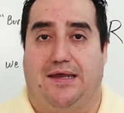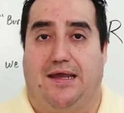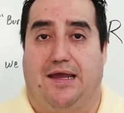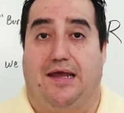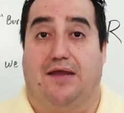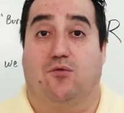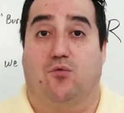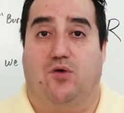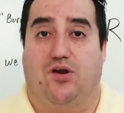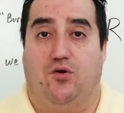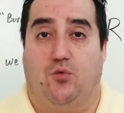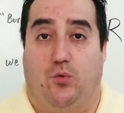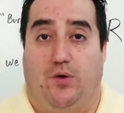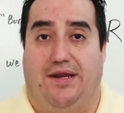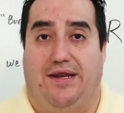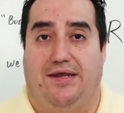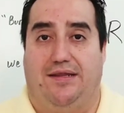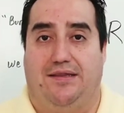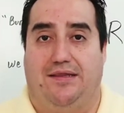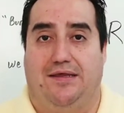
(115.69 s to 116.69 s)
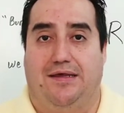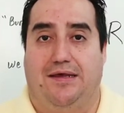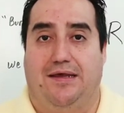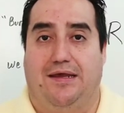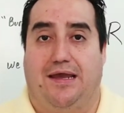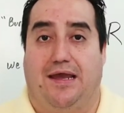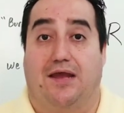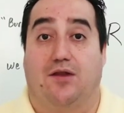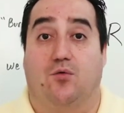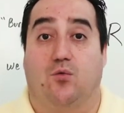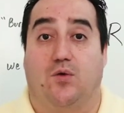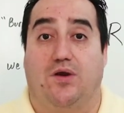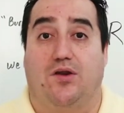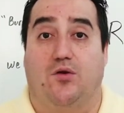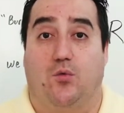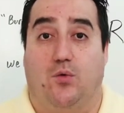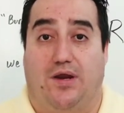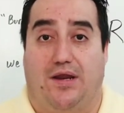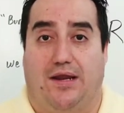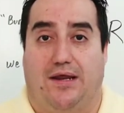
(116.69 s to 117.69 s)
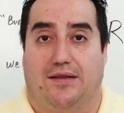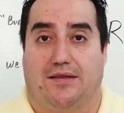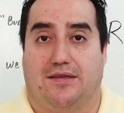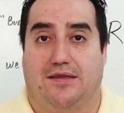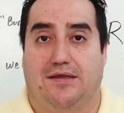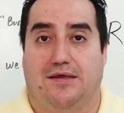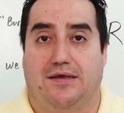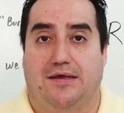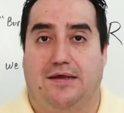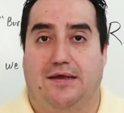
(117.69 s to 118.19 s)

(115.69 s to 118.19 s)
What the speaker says: and reread it and reread it.